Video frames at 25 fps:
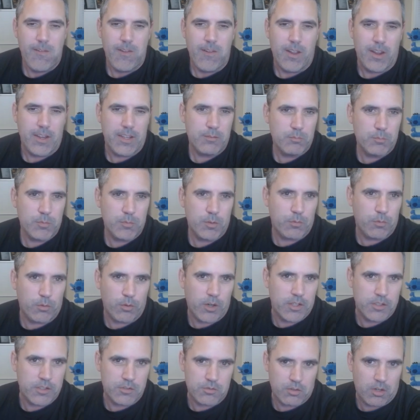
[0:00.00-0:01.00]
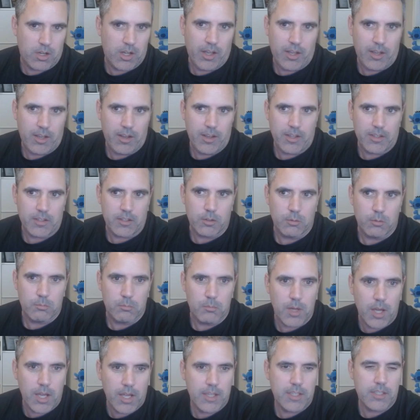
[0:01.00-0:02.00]
even before I draw it, I go,
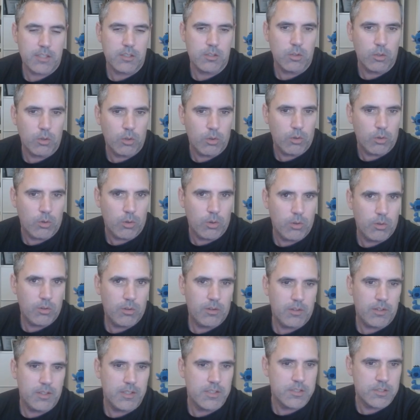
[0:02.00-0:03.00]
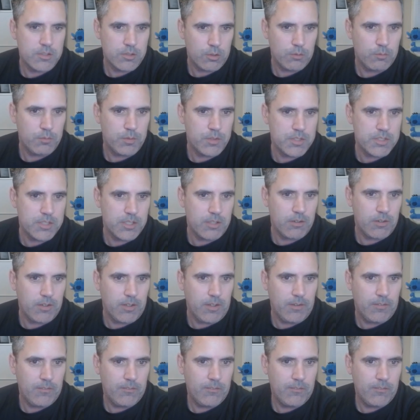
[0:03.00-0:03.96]
my goal is surface area.